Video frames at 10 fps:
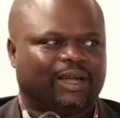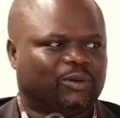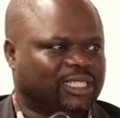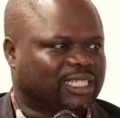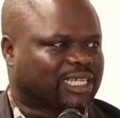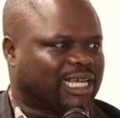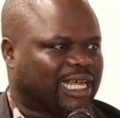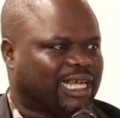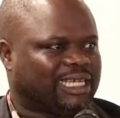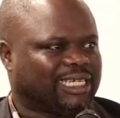When the
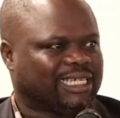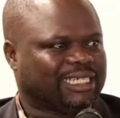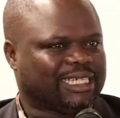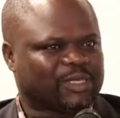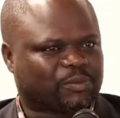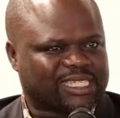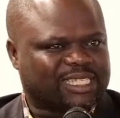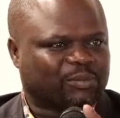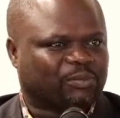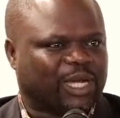car is
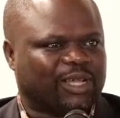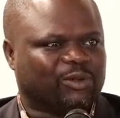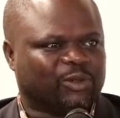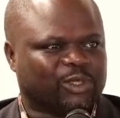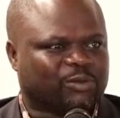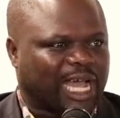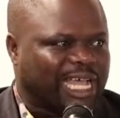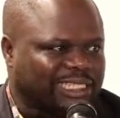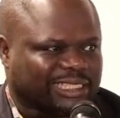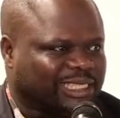passing by, we would
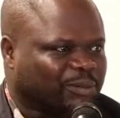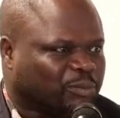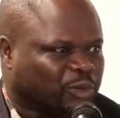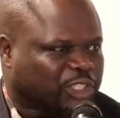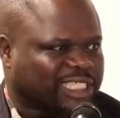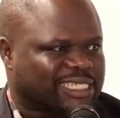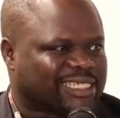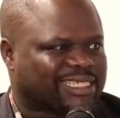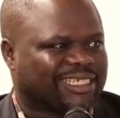hide in the bushes.